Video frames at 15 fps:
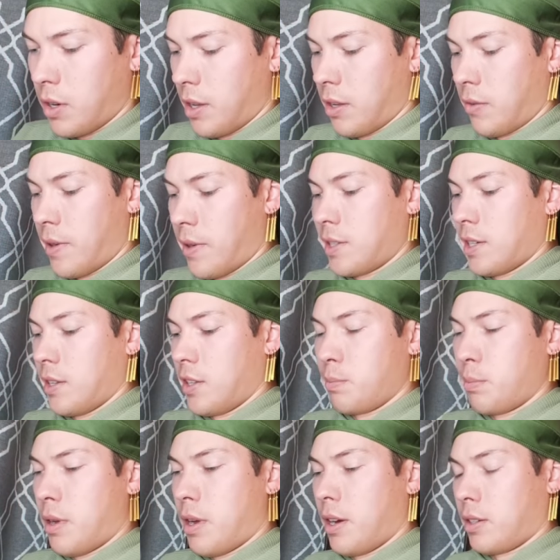Alright, the right side
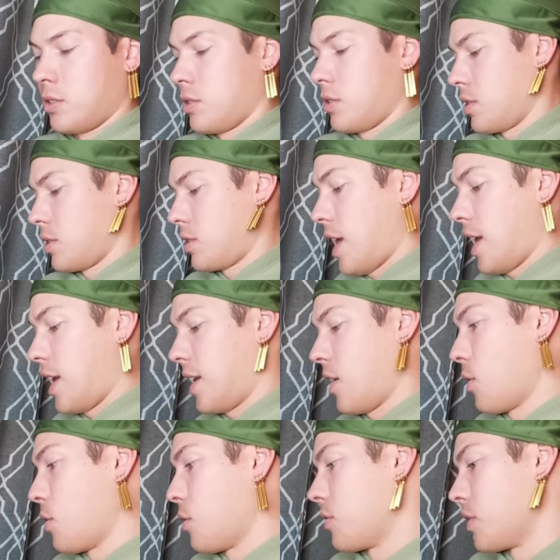of this box is just
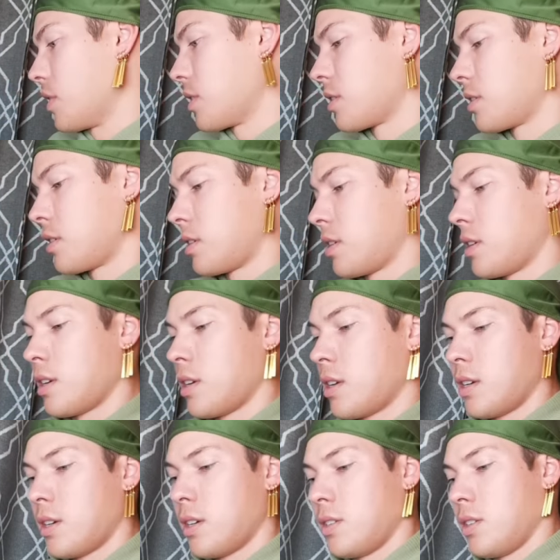taking over.
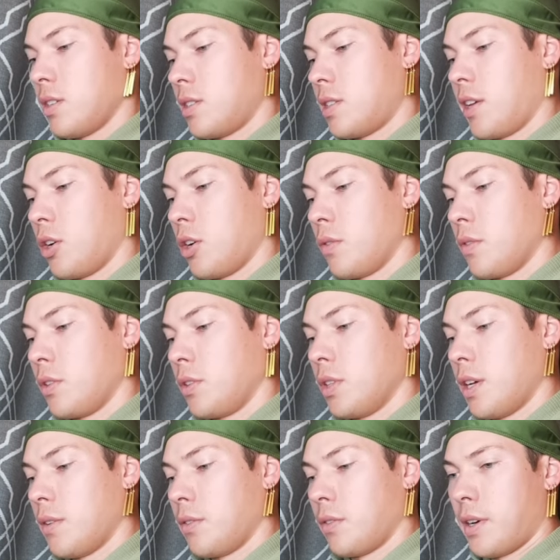Just taking over a new
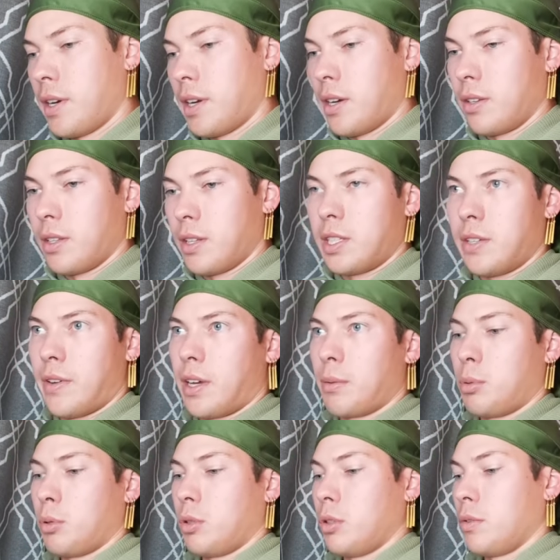level right now. Let's see if I
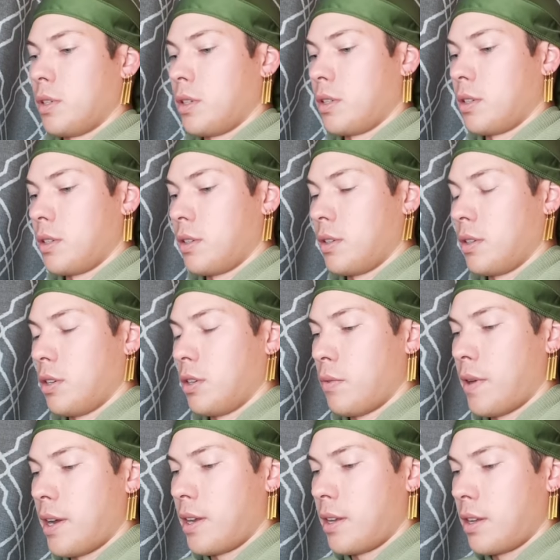can pull over no
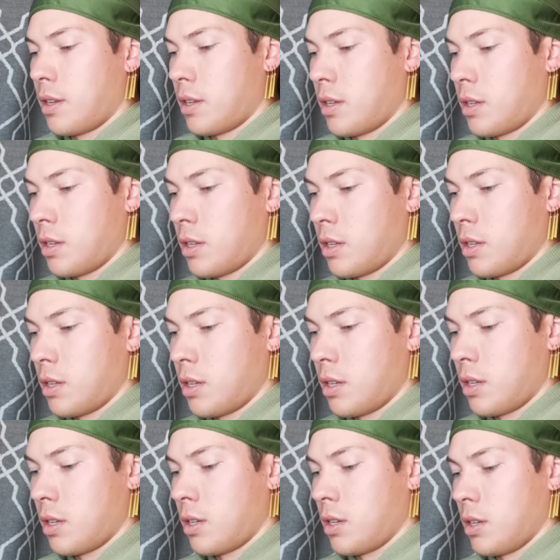red.
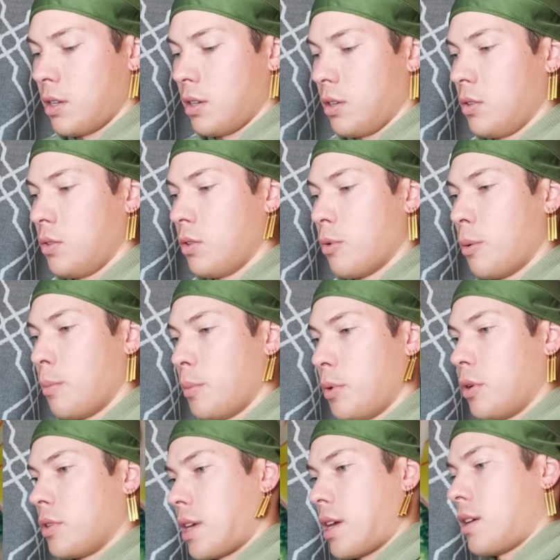Ooh, a
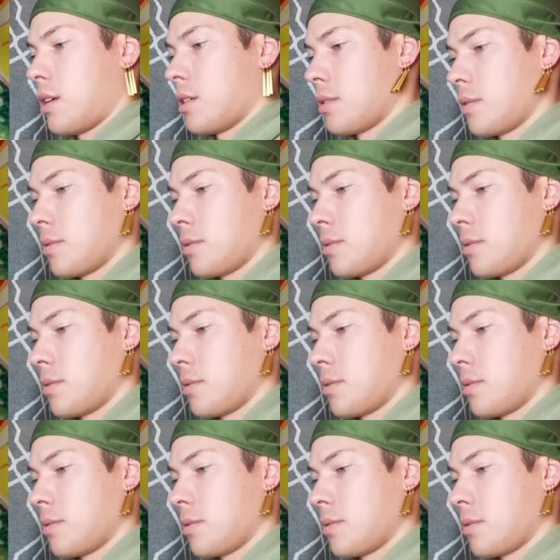Momonosuke?